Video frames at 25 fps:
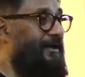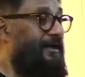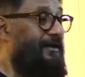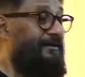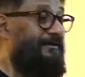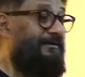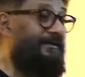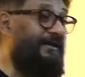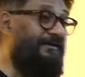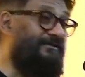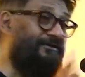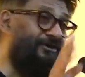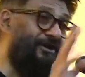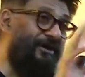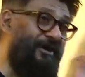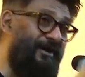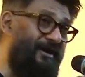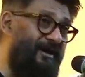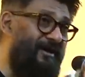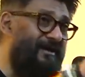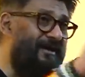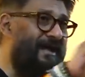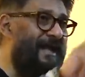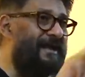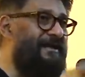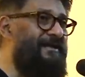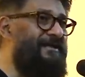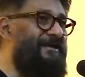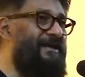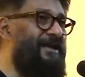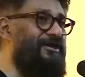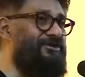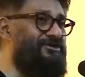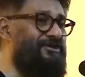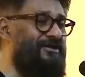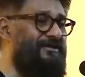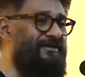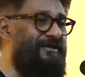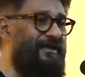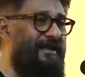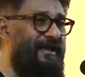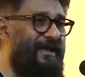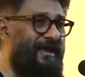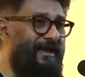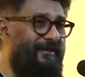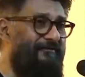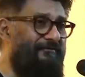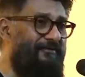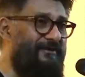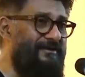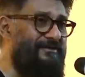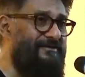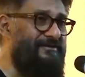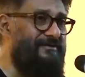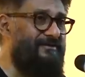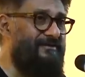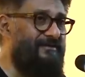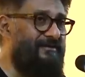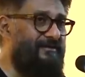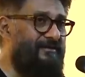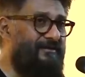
the third allegation they have is